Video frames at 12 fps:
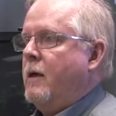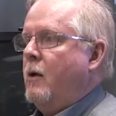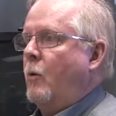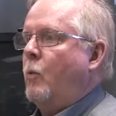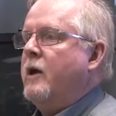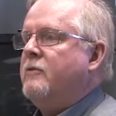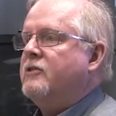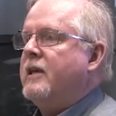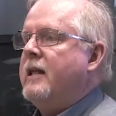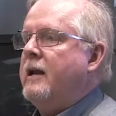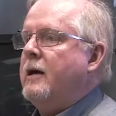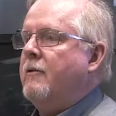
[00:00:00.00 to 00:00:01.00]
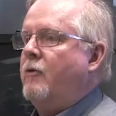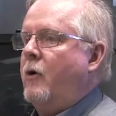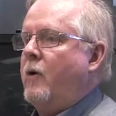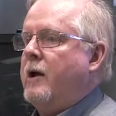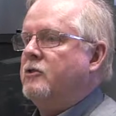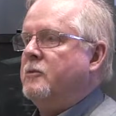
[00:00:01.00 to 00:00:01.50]
We've set it up for
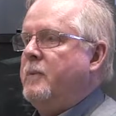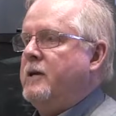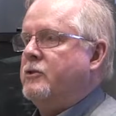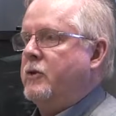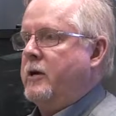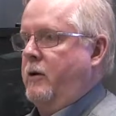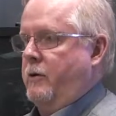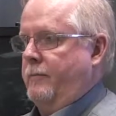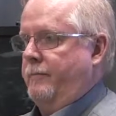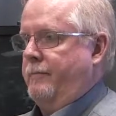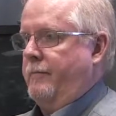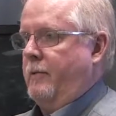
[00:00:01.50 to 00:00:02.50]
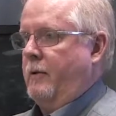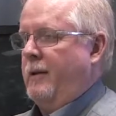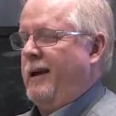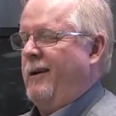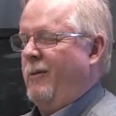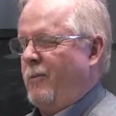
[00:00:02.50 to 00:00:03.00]
ground speed triggered.
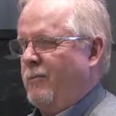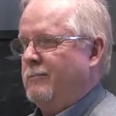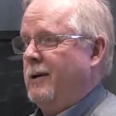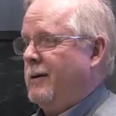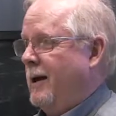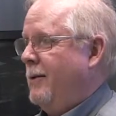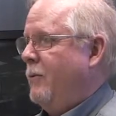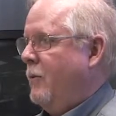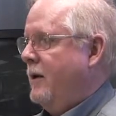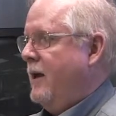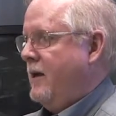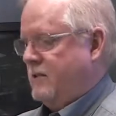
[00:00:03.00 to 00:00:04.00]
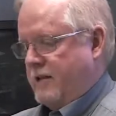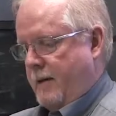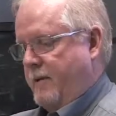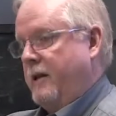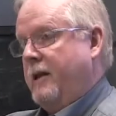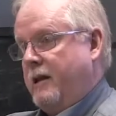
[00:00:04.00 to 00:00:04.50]
Now, okay, what the heck does that
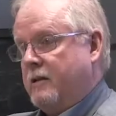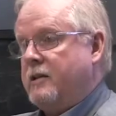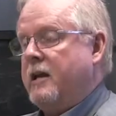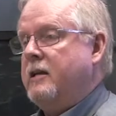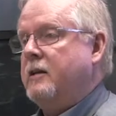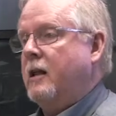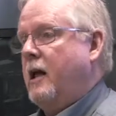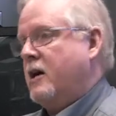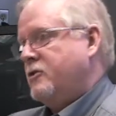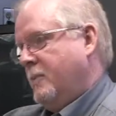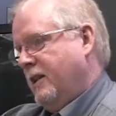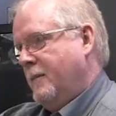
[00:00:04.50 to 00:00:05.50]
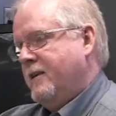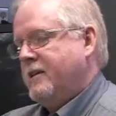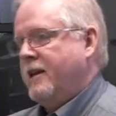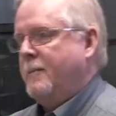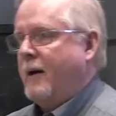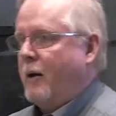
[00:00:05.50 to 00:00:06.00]
mean? And it'll tell you in the glossary, but let me tell
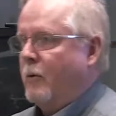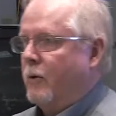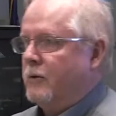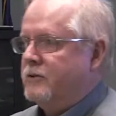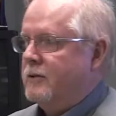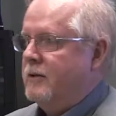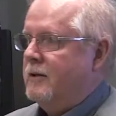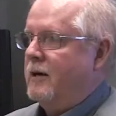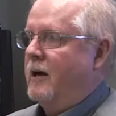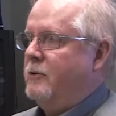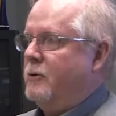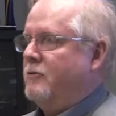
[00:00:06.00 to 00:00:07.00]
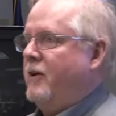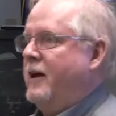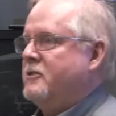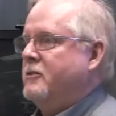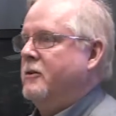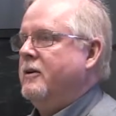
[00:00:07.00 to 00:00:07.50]
you my words. I can do it
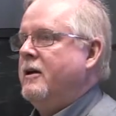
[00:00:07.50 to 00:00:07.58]
faster.